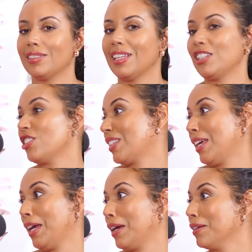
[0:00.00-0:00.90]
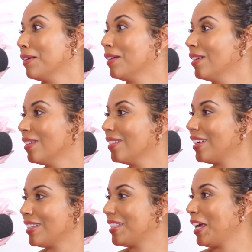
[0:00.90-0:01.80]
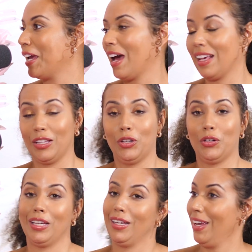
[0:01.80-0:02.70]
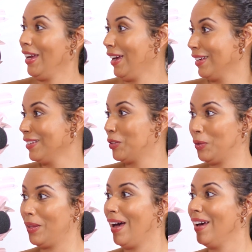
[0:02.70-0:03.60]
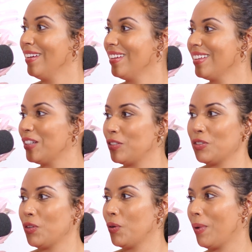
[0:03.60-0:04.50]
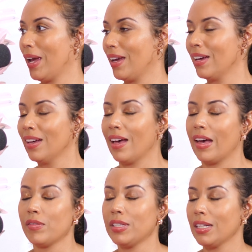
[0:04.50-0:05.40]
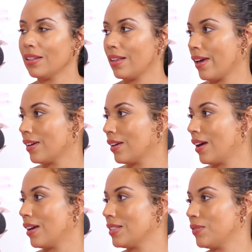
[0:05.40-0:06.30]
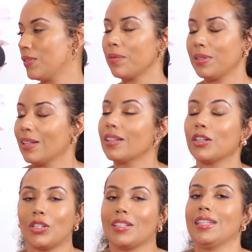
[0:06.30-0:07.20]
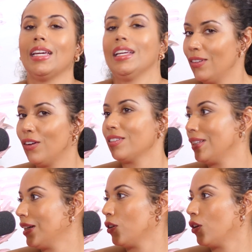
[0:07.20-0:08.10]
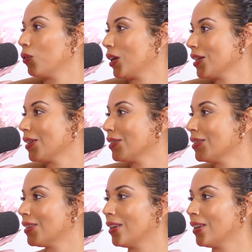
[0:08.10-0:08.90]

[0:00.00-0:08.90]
they just can't. They say, I literally can't do that. There's no way. I've dated Latin guys. I've literally dated all races.